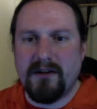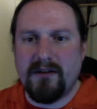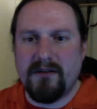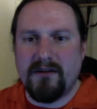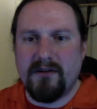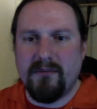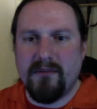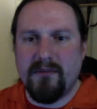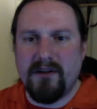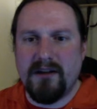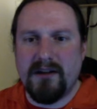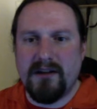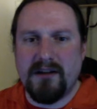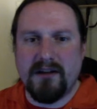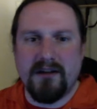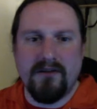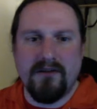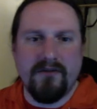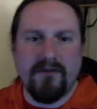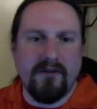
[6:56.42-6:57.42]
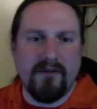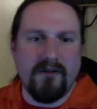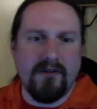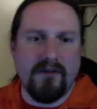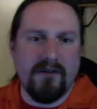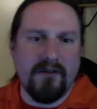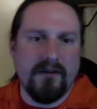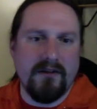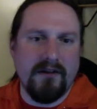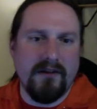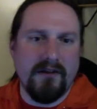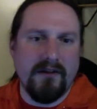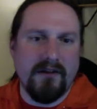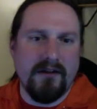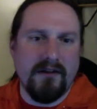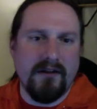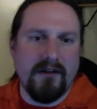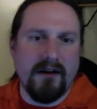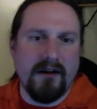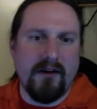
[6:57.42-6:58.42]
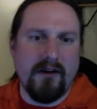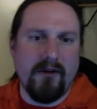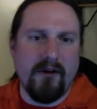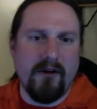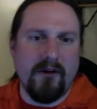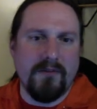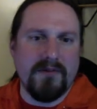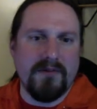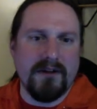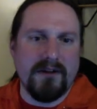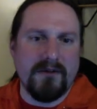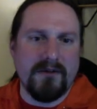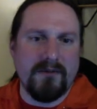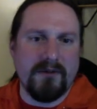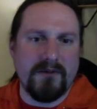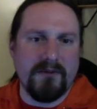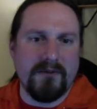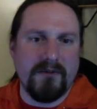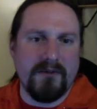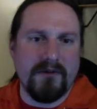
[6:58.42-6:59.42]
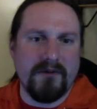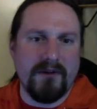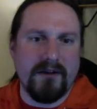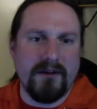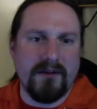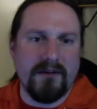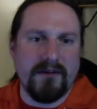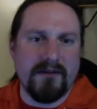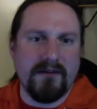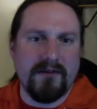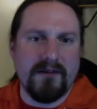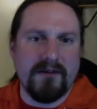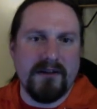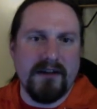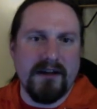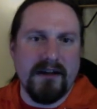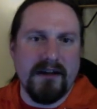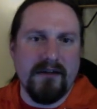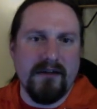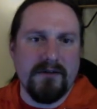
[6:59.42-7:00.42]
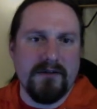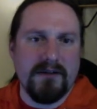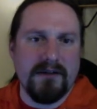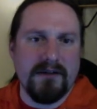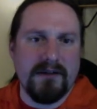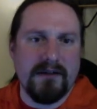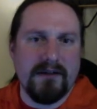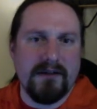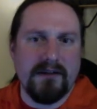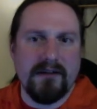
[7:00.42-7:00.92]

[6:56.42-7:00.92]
can completely cover our object, what we're trying to key out.